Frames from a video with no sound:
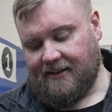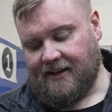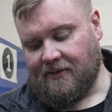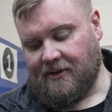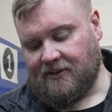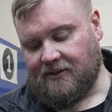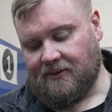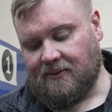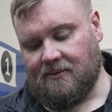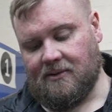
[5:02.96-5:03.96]
the
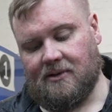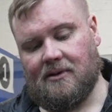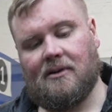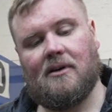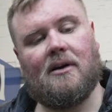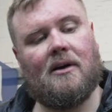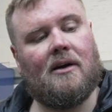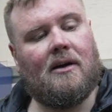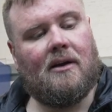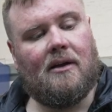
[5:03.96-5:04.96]
original
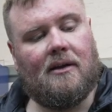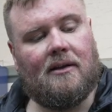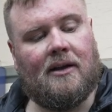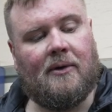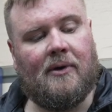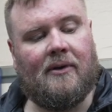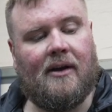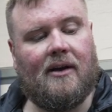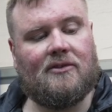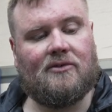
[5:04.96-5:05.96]

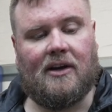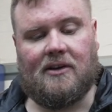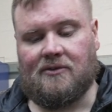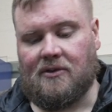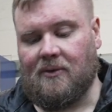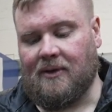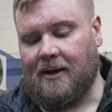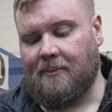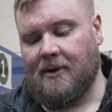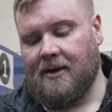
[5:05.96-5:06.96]
lower track control
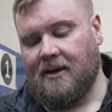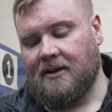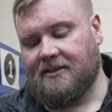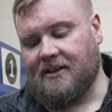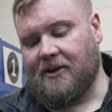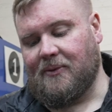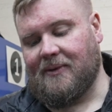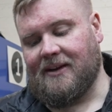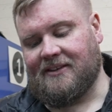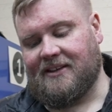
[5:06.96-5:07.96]
arm. So
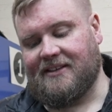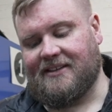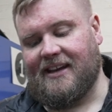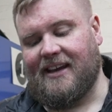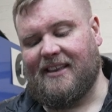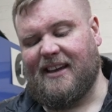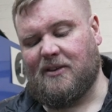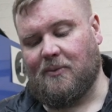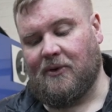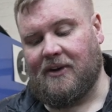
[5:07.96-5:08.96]
as you can see,
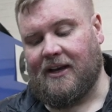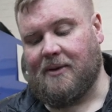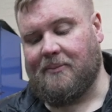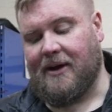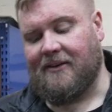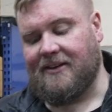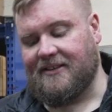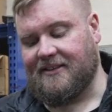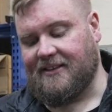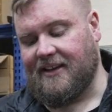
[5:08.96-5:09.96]
this one in
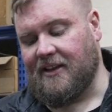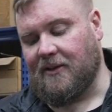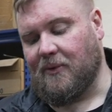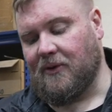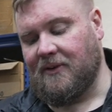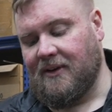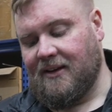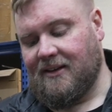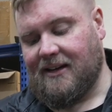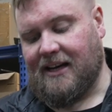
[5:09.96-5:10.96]
comparison to the other one
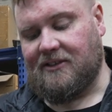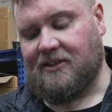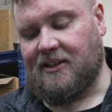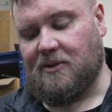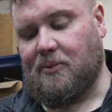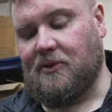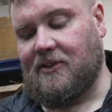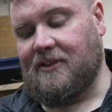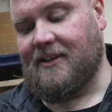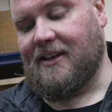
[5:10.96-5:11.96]
actually just
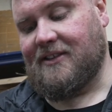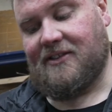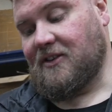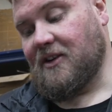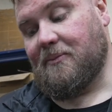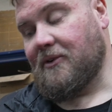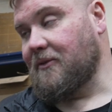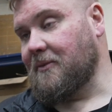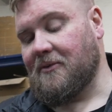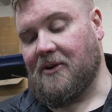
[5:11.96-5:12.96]
pushes, it's just going to
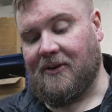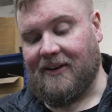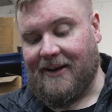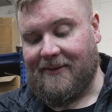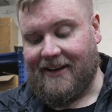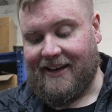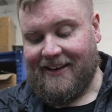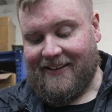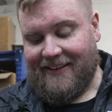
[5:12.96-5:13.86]
prove me wrong now, isn't it?